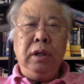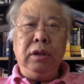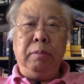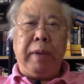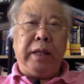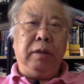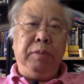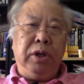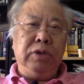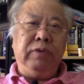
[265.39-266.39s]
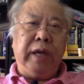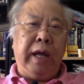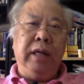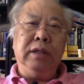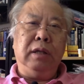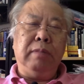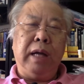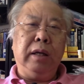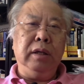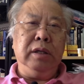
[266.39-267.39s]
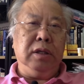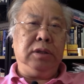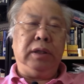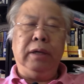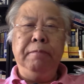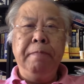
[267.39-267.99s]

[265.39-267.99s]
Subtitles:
the better, because we can enter the market easier.